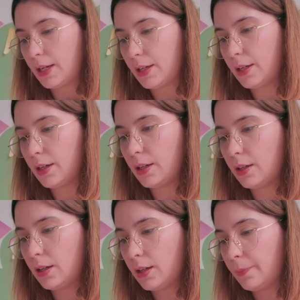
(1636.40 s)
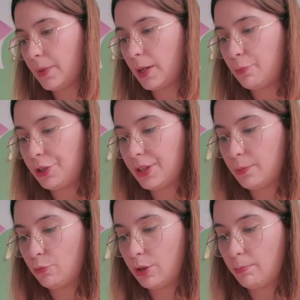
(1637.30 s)
and I print
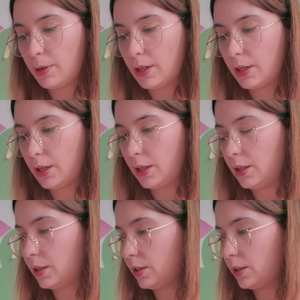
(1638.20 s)
them with my